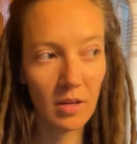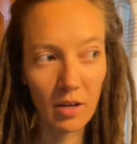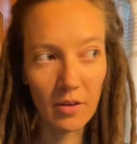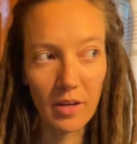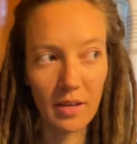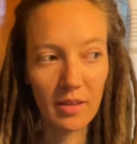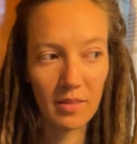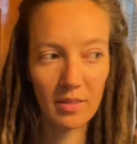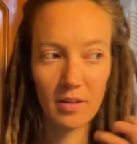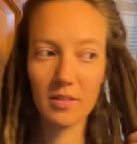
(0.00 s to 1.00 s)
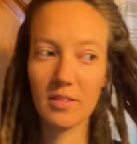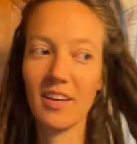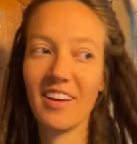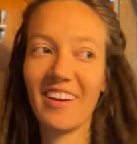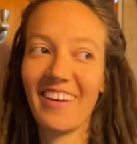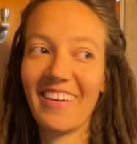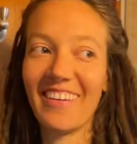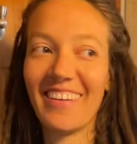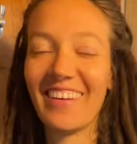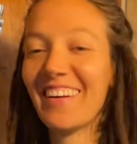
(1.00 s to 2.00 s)
Okay, there's
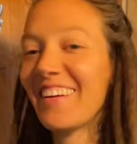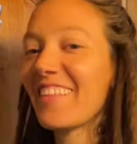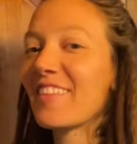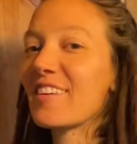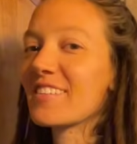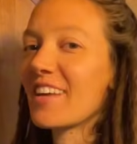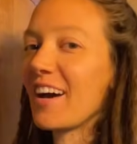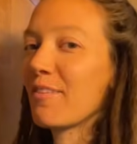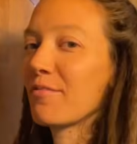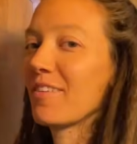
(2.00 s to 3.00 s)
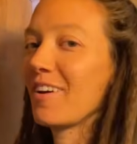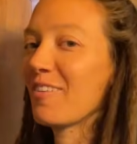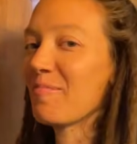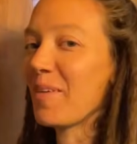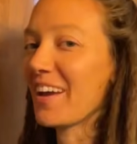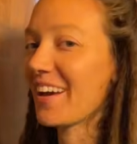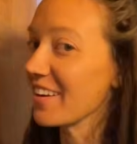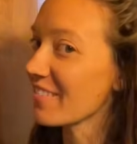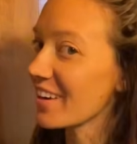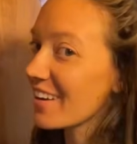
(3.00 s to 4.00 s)
half of my
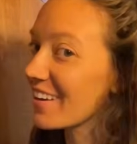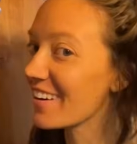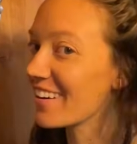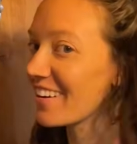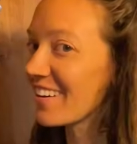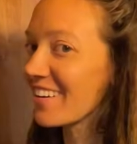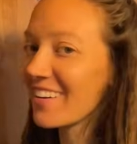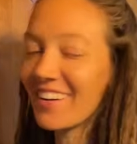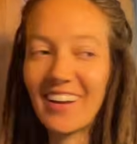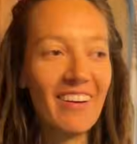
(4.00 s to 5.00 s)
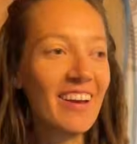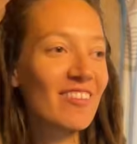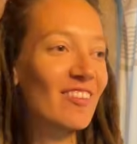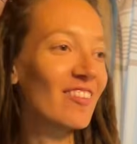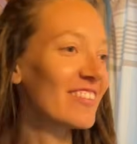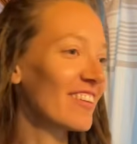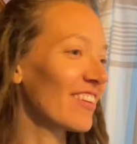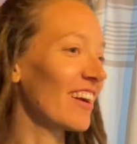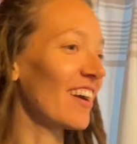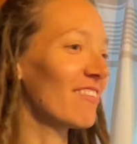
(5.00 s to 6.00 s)
head right here. Now I have to do this other
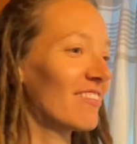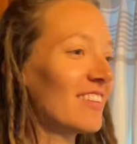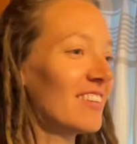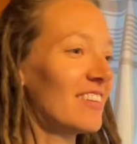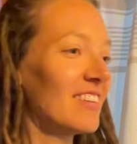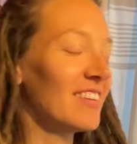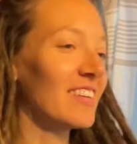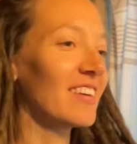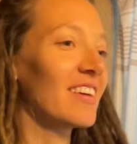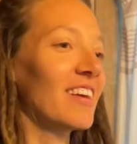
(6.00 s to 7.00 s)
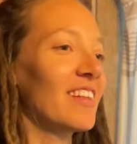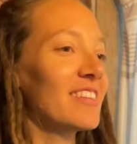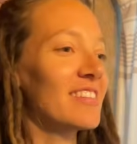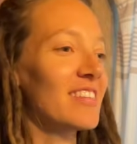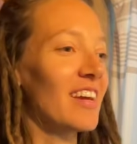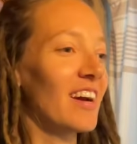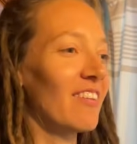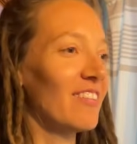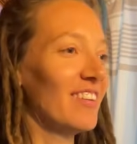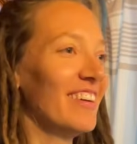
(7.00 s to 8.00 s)
half. Okay, let's see
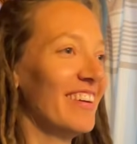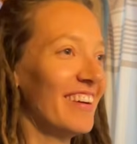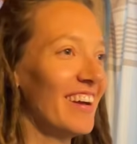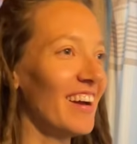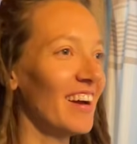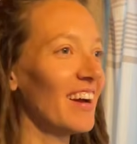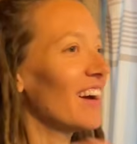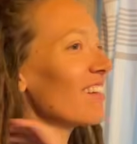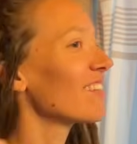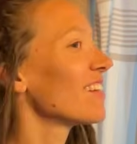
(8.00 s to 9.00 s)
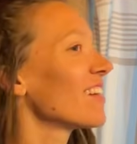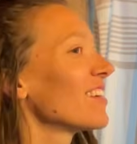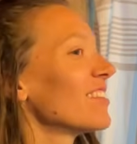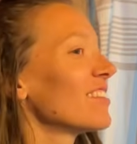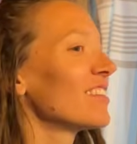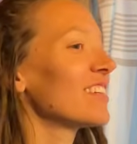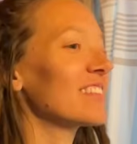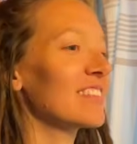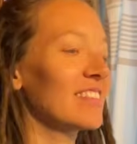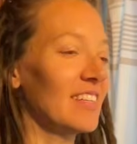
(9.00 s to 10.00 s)
how good I can do this.